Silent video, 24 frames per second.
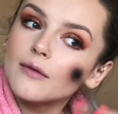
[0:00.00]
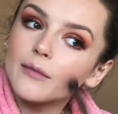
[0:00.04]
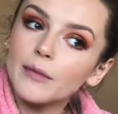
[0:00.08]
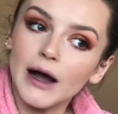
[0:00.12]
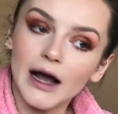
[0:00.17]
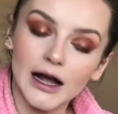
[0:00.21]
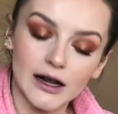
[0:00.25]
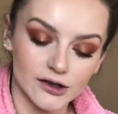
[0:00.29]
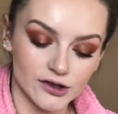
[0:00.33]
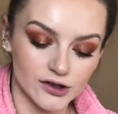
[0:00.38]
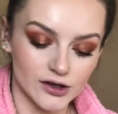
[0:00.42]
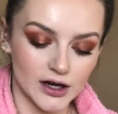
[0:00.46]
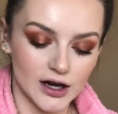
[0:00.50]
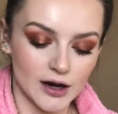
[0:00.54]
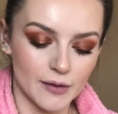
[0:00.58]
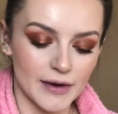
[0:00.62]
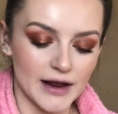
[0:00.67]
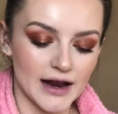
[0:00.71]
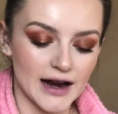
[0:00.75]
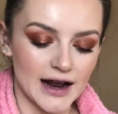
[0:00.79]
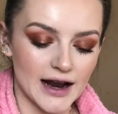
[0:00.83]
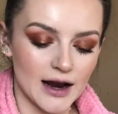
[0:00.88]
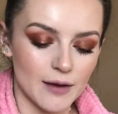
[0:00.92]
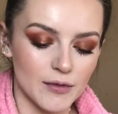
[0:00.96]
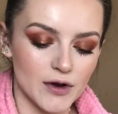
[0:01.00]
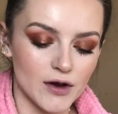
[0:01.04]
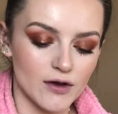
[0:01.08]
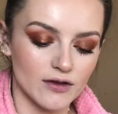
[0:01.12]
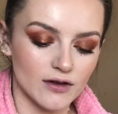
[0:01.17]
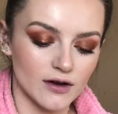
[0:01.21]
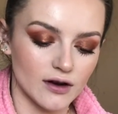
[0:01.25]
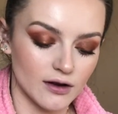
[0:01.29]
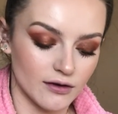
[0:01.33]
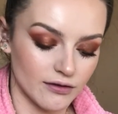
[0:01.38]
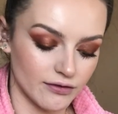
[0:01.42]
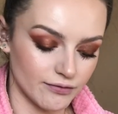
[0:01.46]
patchy. I mean, I am
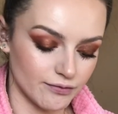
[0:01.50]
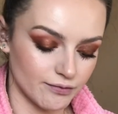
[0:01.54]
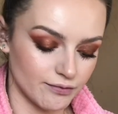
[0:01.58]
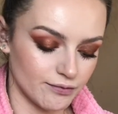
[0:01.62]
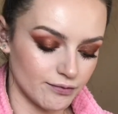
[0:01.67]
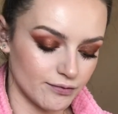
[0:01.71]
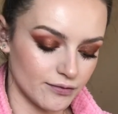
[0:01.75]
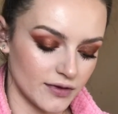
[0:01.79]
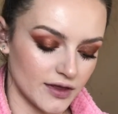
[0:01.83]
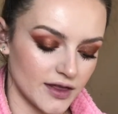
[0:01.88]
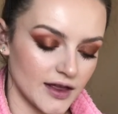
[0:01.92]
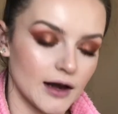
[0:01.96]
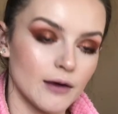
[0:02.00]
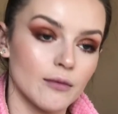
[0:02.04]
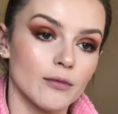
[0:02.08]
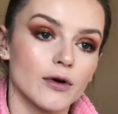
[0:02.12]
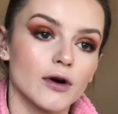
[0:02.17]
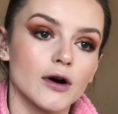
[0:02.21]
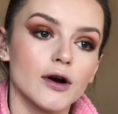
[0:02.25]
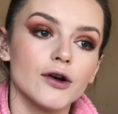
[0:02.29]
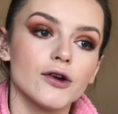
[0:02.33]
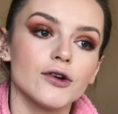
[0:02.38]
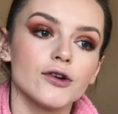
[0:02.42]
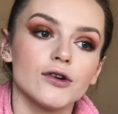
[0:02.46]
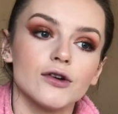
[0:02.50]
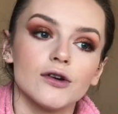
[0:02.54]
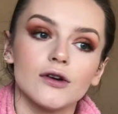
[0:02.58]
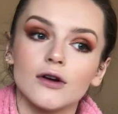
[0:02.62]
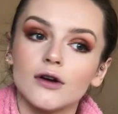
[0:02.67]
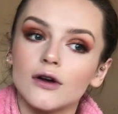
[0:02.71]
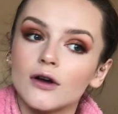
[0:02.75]
using a thin brush.